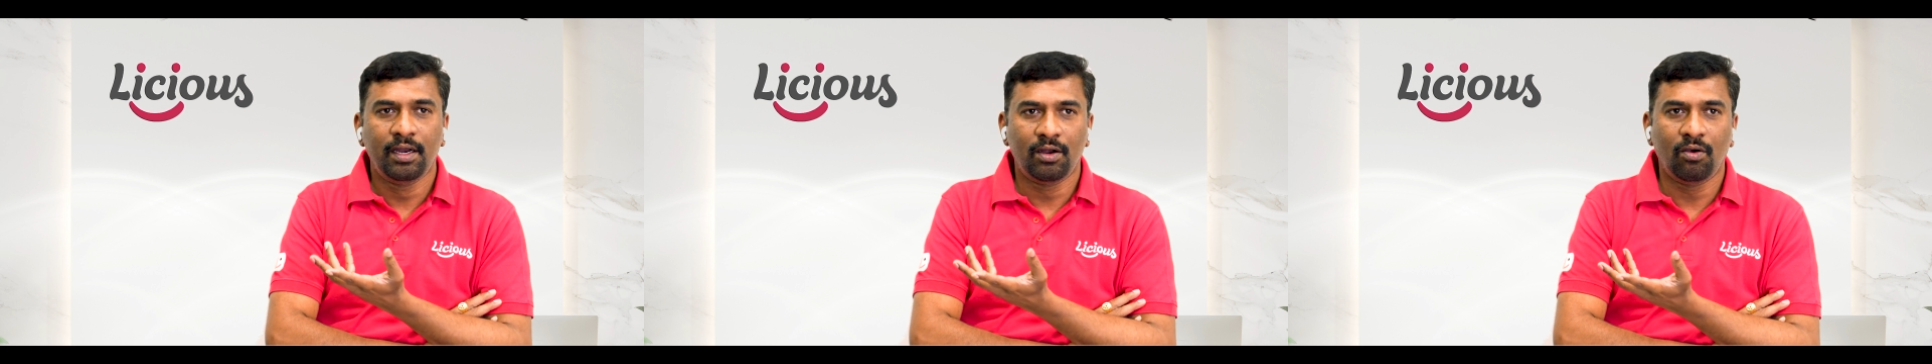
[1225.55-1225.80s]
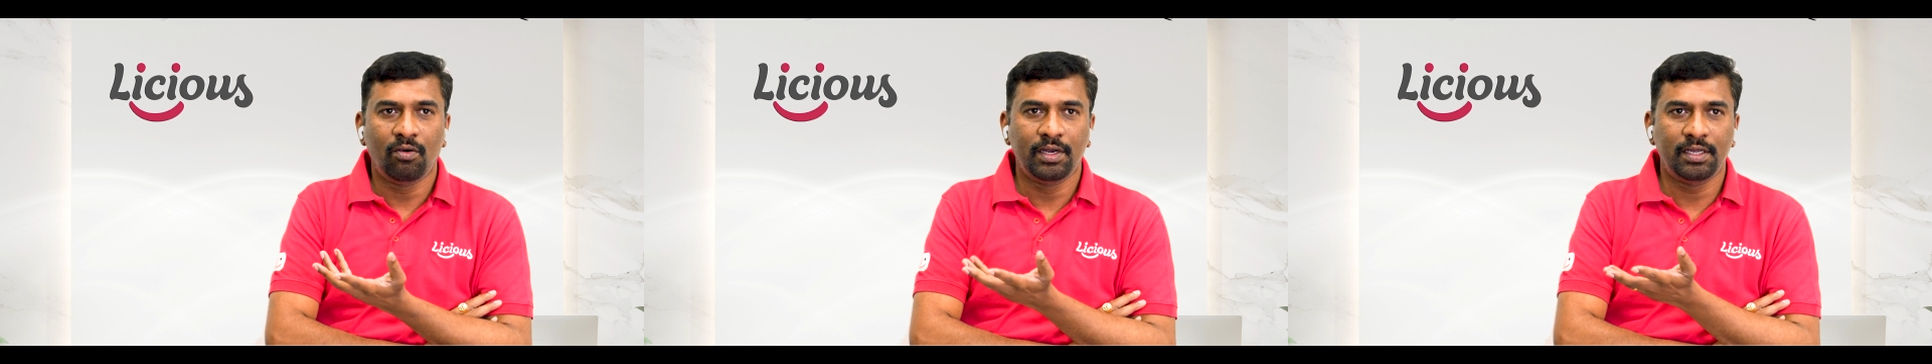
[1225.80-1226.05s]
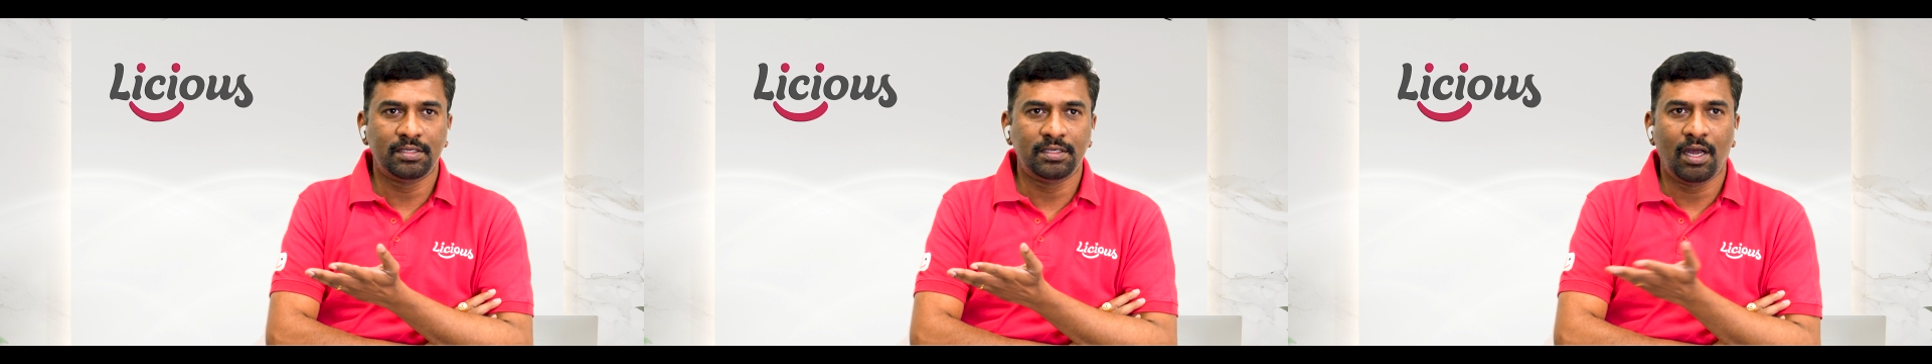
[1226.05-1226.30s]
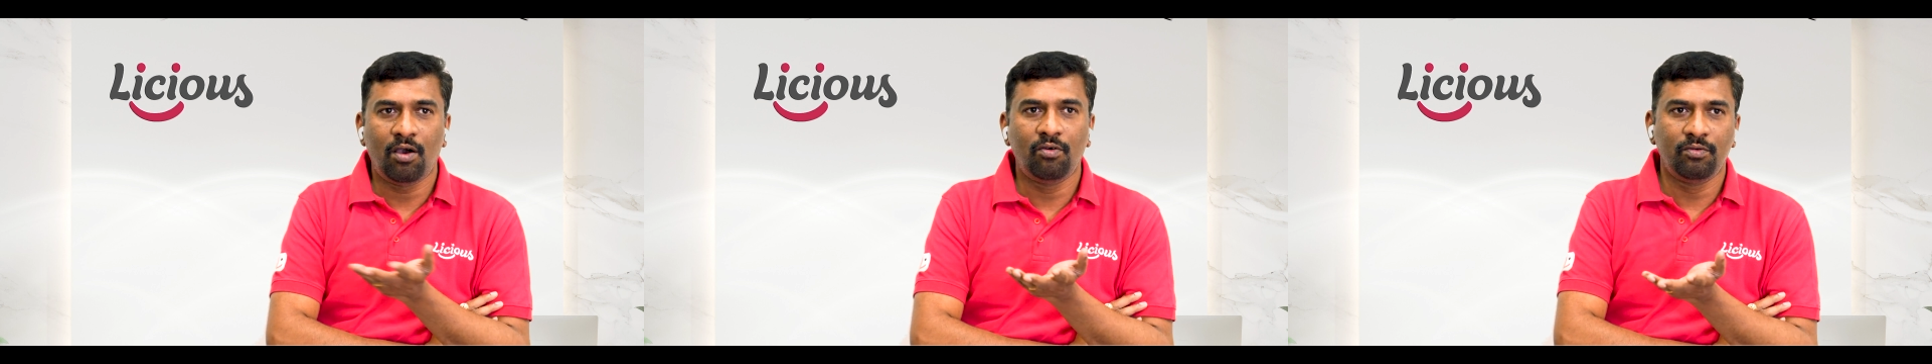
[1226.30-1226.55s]
No, it is
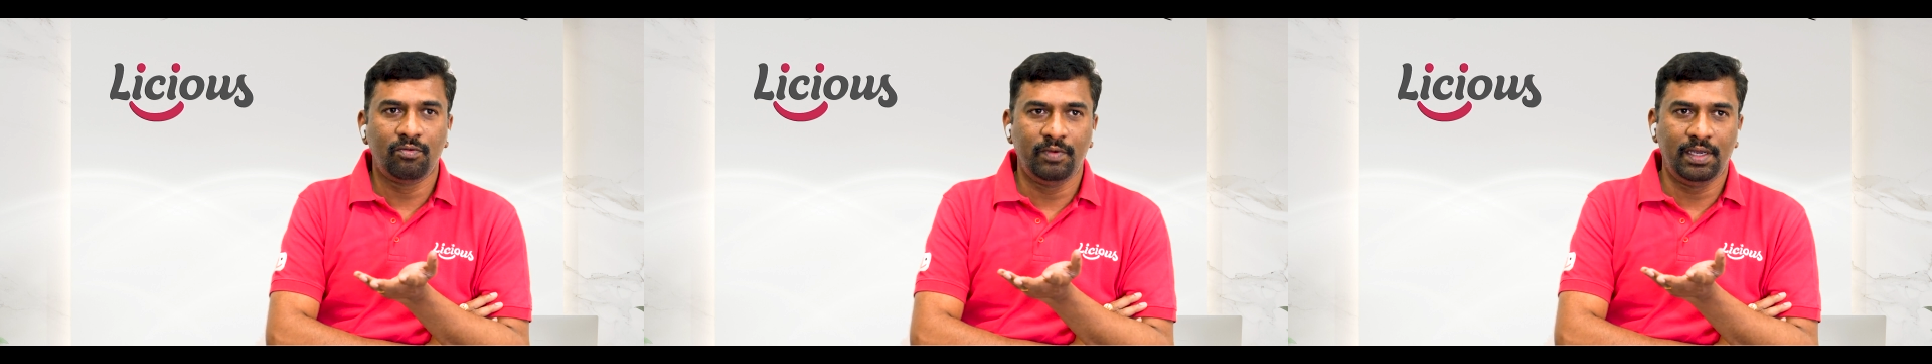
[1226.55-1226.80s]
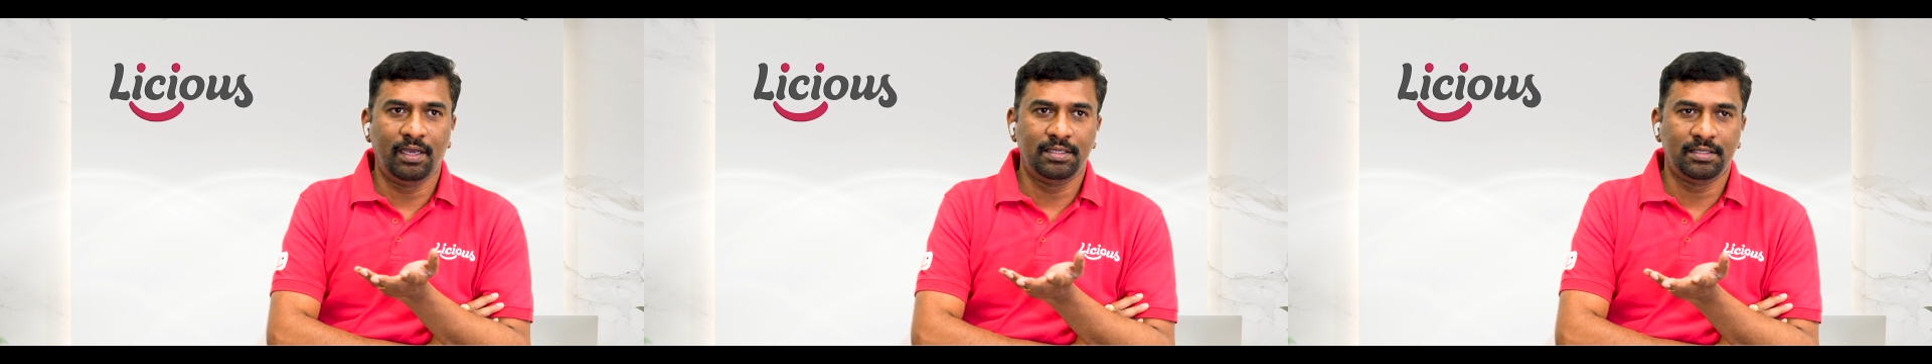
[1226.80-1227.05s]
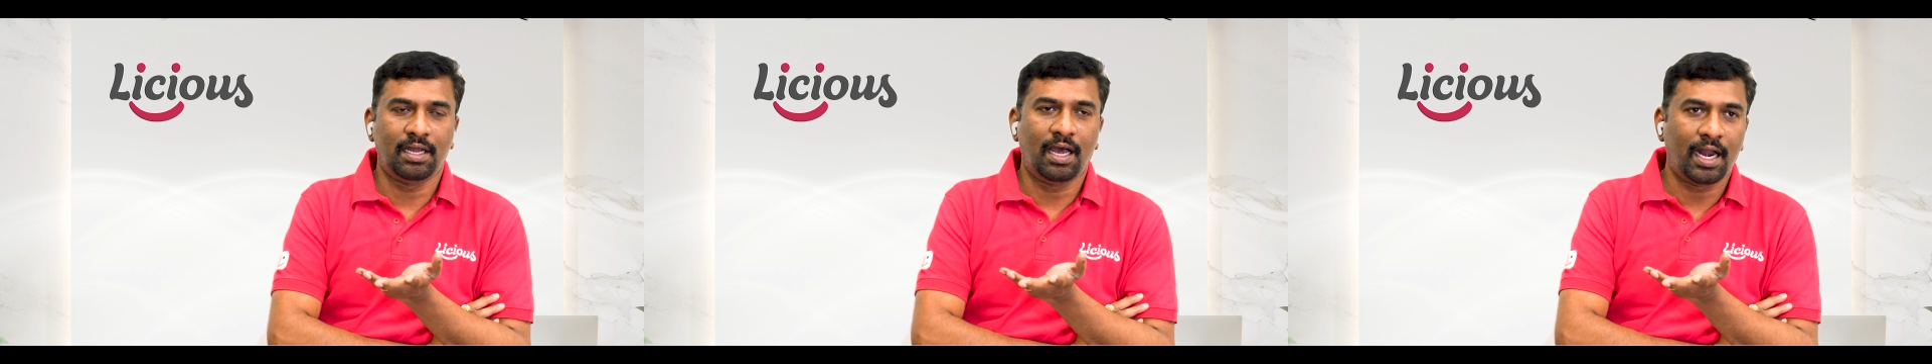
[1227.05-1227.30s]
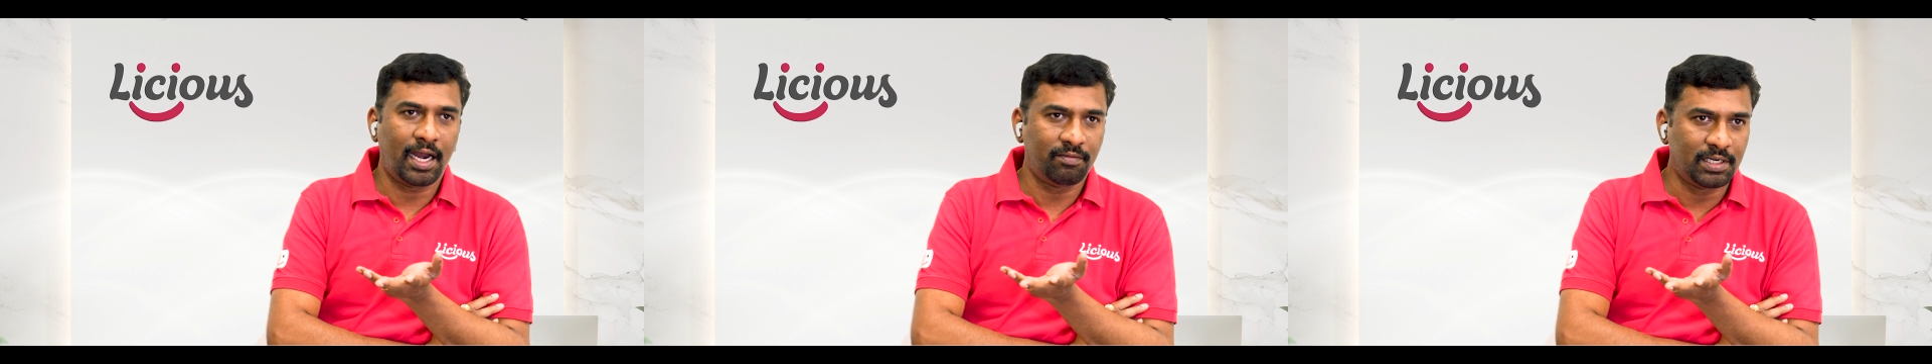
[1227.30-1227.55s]
now we just
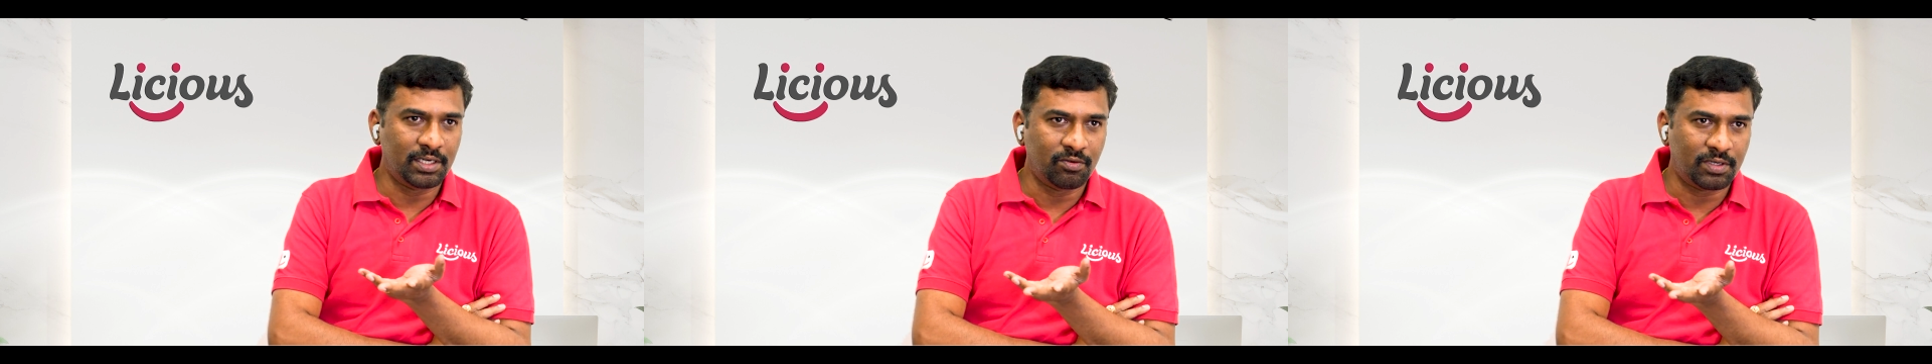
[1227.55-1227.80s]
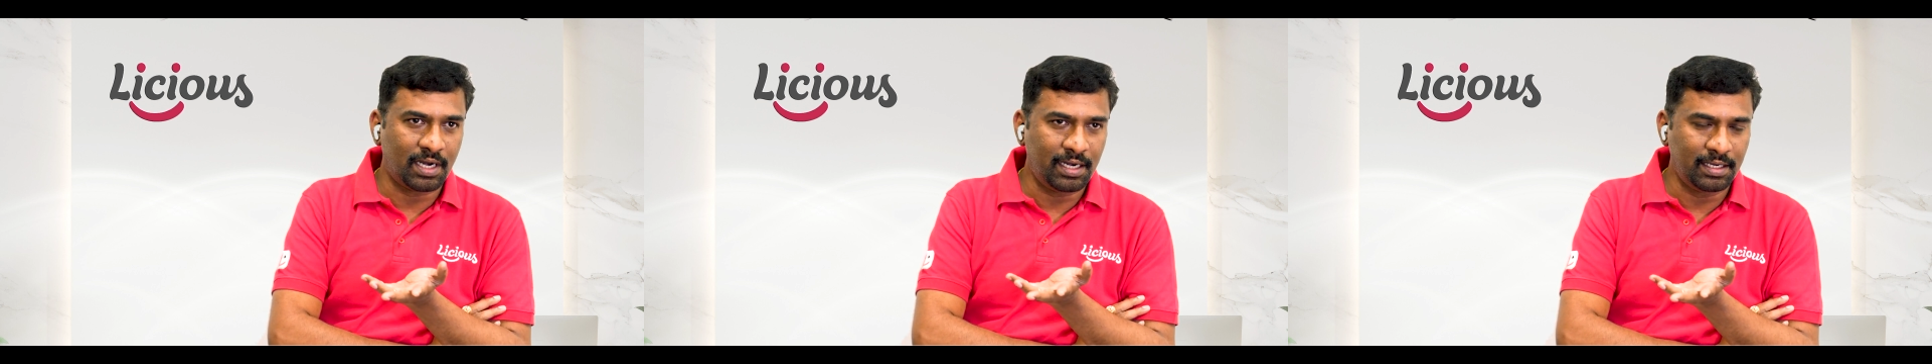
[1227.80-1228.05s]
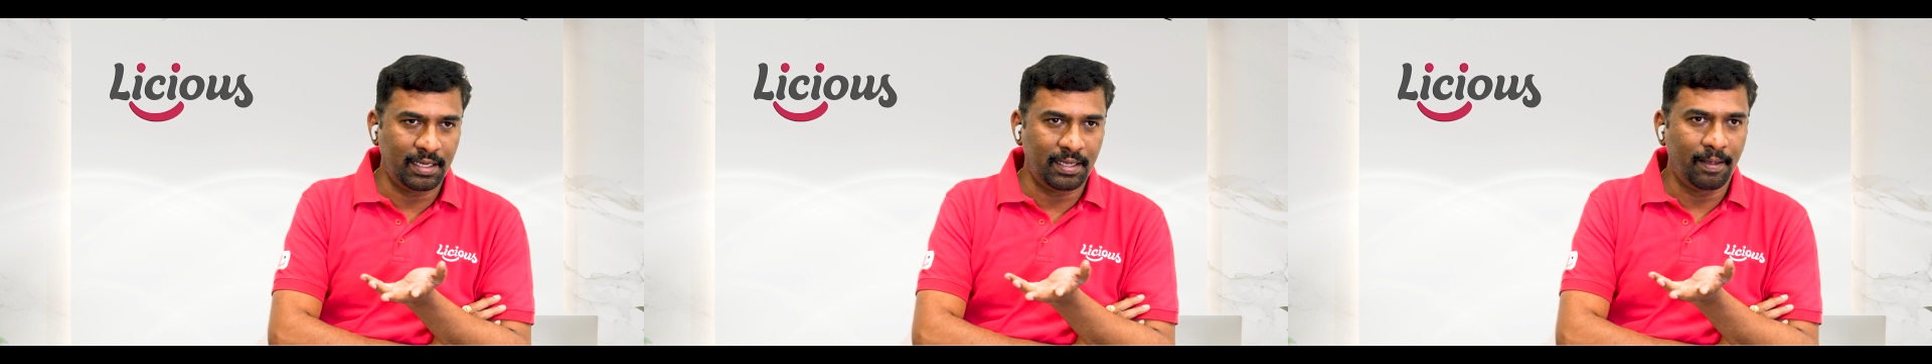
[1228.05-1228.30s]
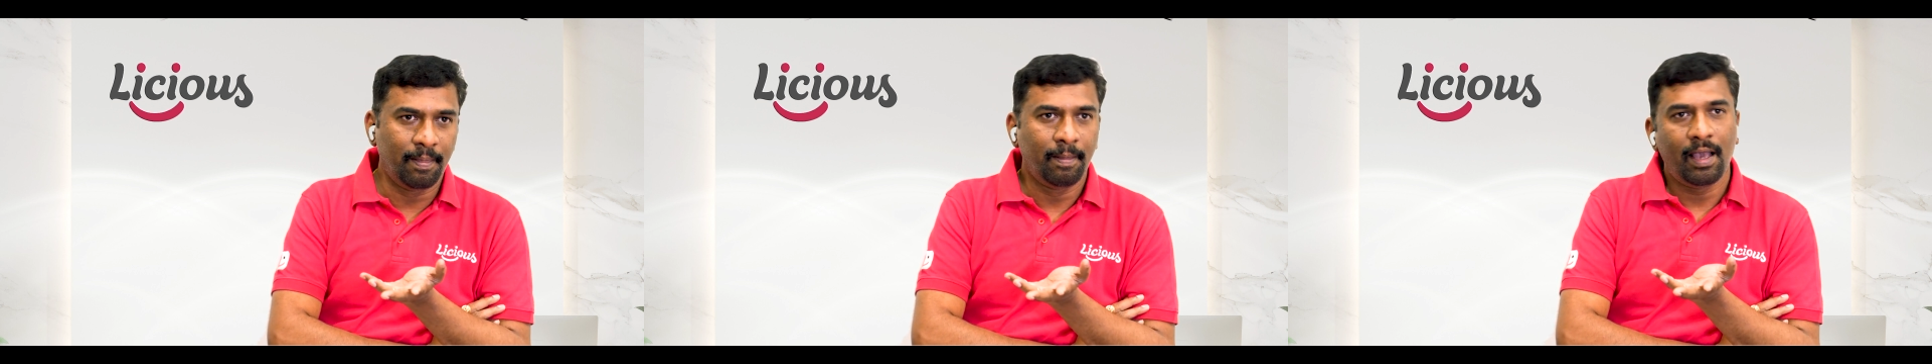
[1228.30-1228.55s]
arrived at
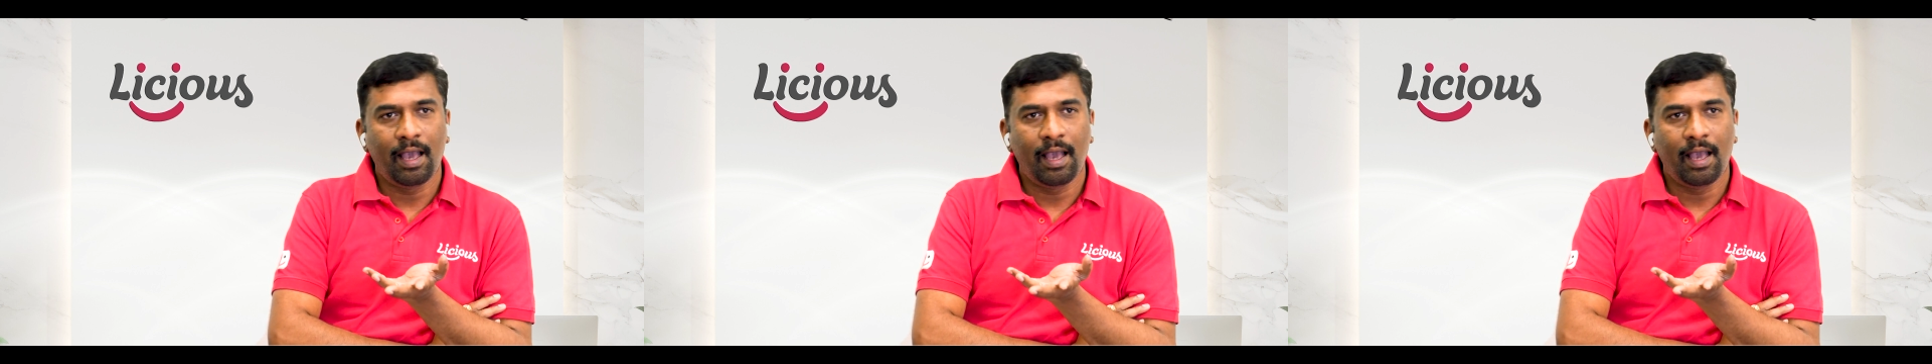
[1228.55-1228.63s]
neutrality,